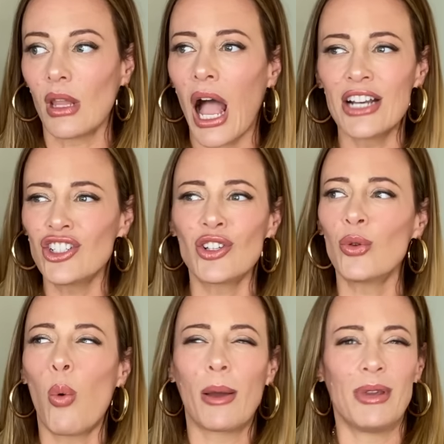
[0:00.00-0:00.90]
I just don't
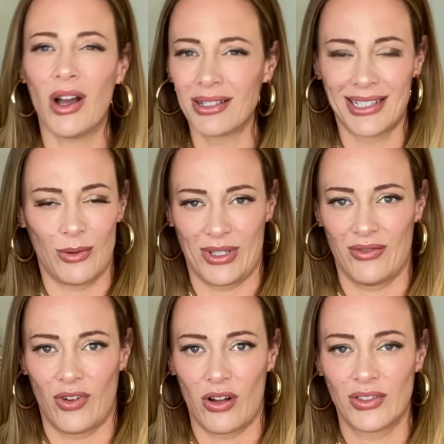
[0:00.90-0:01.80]
know why Beyonce was
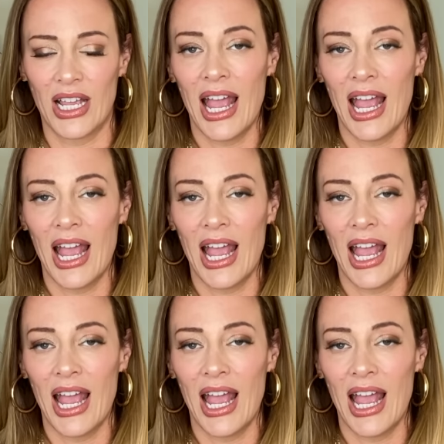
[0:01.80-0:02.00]
involved.